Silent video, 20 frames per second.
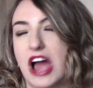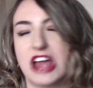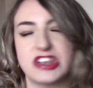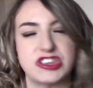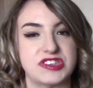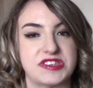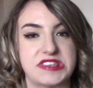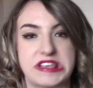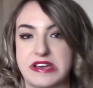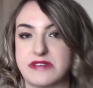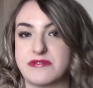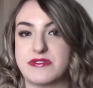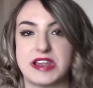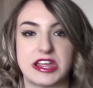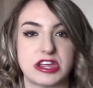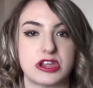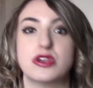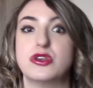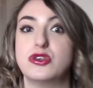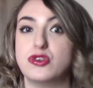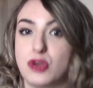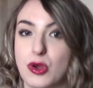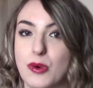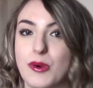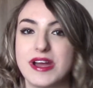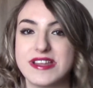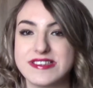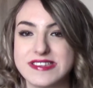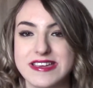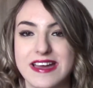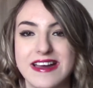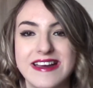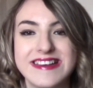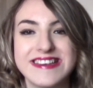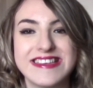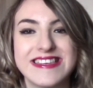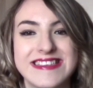I just have like no idea.